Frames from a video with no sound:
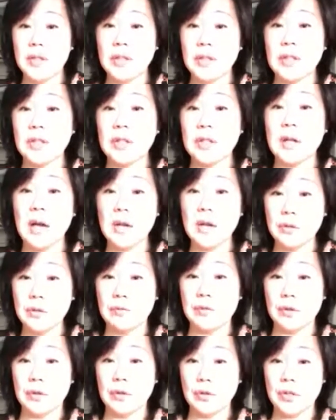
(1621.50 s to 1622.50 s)
created such a
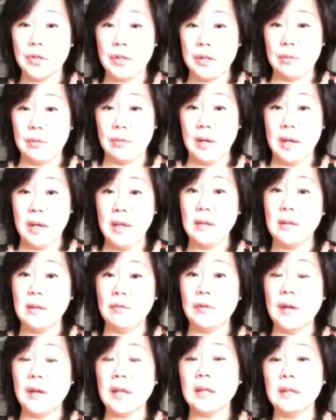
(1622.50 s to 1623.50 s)
controversy,
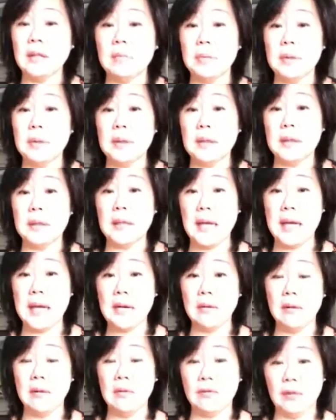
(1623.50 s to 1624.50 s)
right, and frankly put a
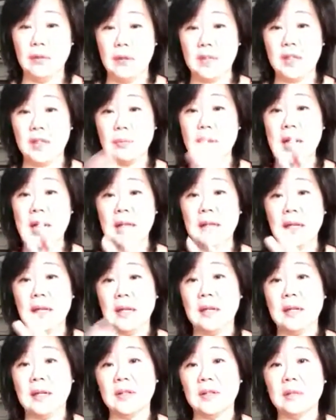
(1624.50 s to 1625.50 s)
lot of
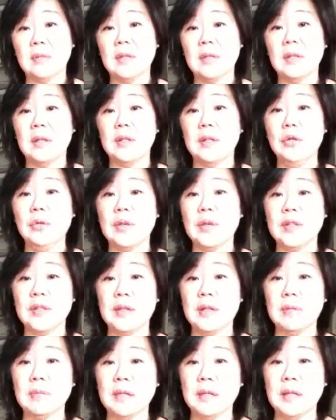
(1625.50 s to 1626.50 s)
spotlight on some of the
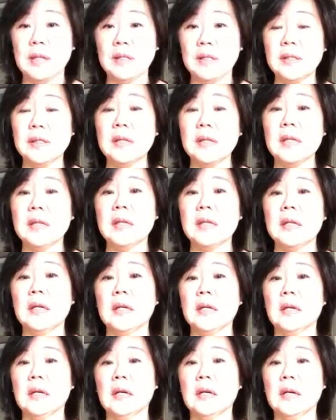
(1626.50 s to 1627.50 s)
U.S. companies,
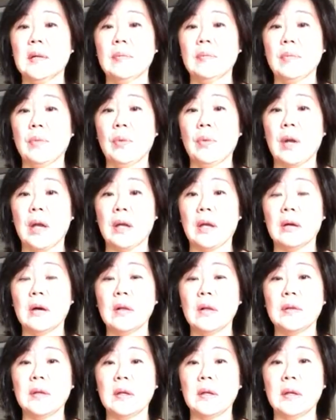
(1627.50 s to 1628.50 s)
what I
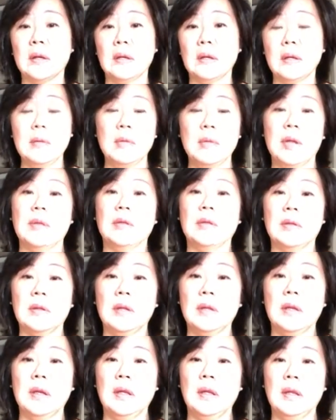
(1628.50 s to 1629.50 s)
call the
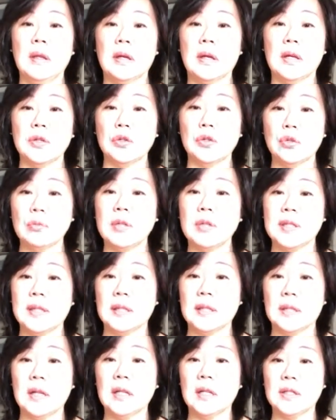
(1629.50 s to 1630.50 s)
consumer
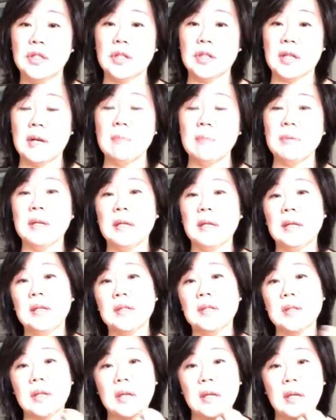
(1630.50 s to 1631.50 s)
technology
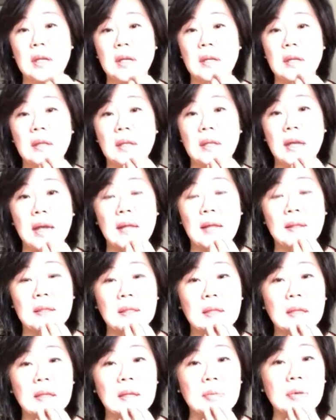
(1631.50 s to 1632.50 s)
companies, that the
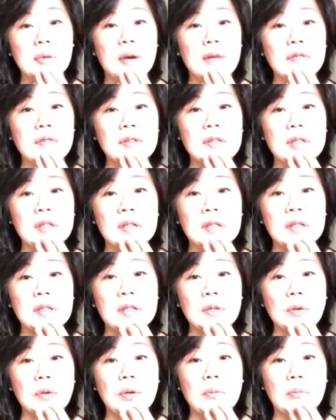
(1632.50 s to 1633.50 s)
data privacy is
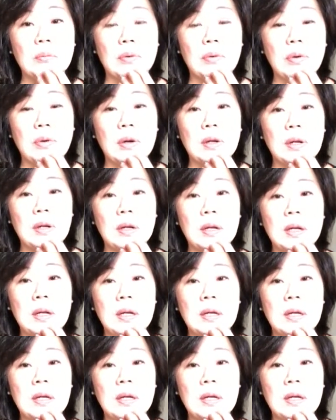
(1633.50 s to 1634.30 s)
so important.